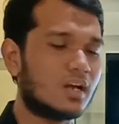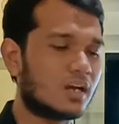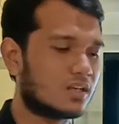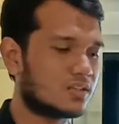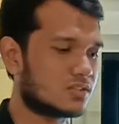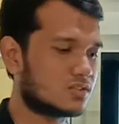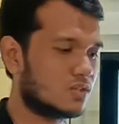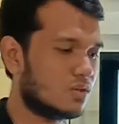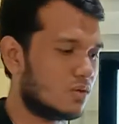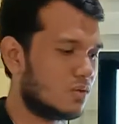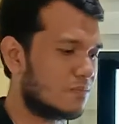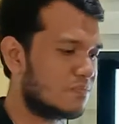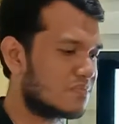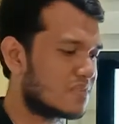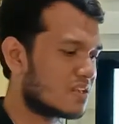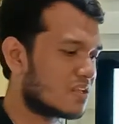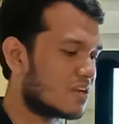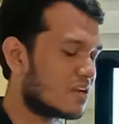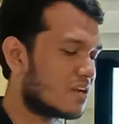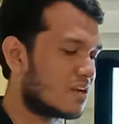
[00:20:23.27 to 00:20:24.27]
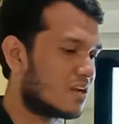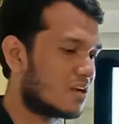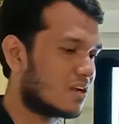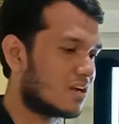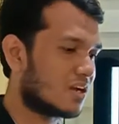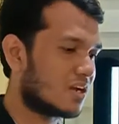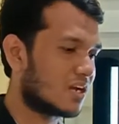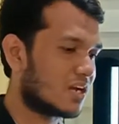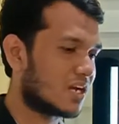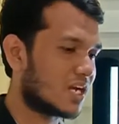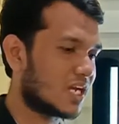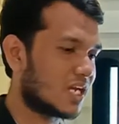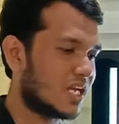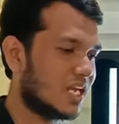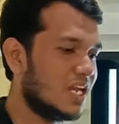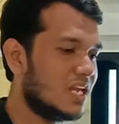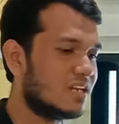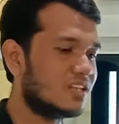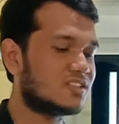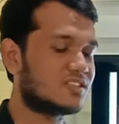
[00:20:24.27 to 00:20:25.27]
So
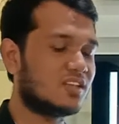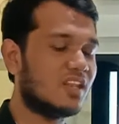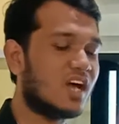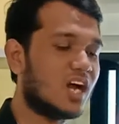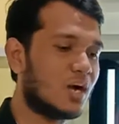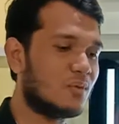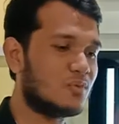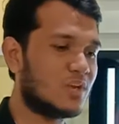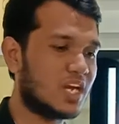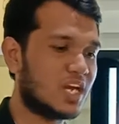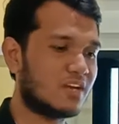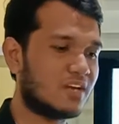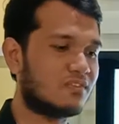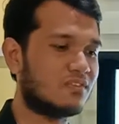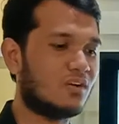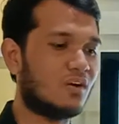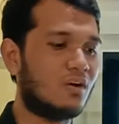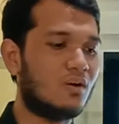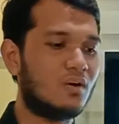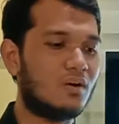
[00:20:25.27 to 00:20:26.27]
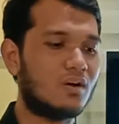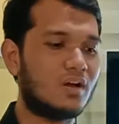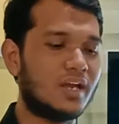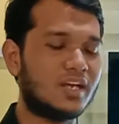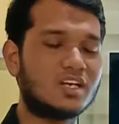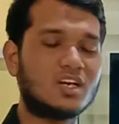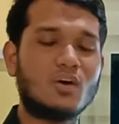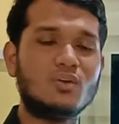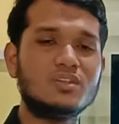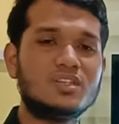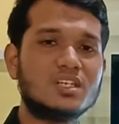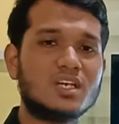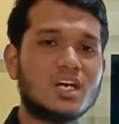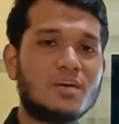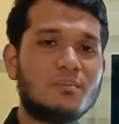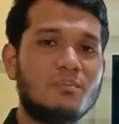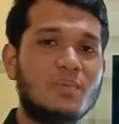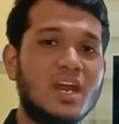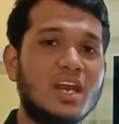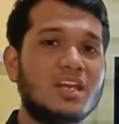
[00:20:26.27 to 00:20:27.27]
in Islam, we have all encountered
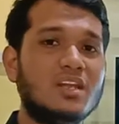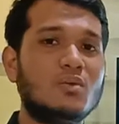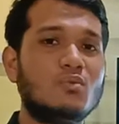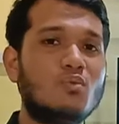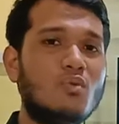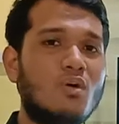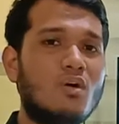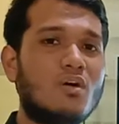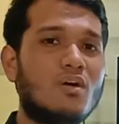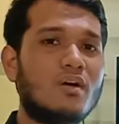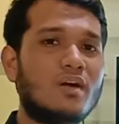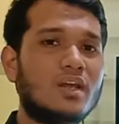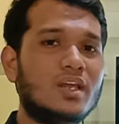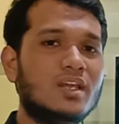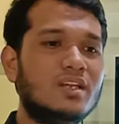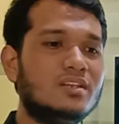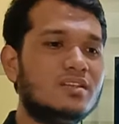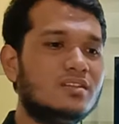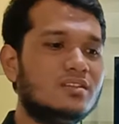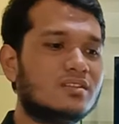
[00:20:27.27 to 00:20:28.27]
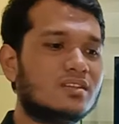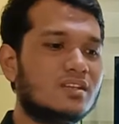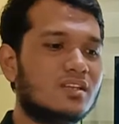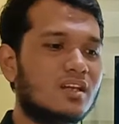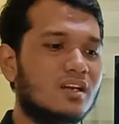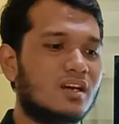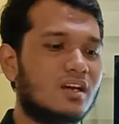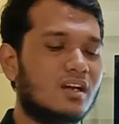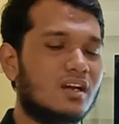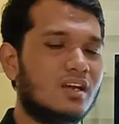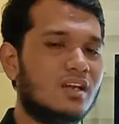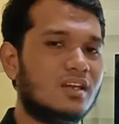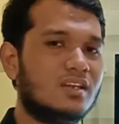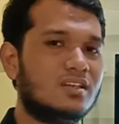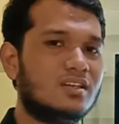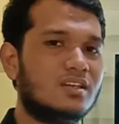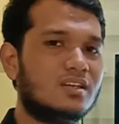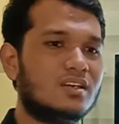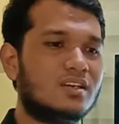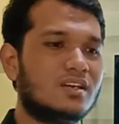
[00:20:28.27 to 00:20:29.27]
many war in
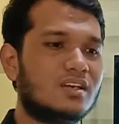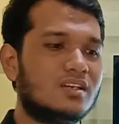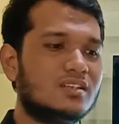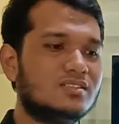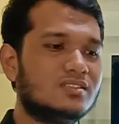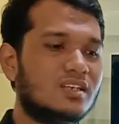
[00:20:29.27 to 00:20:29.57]
the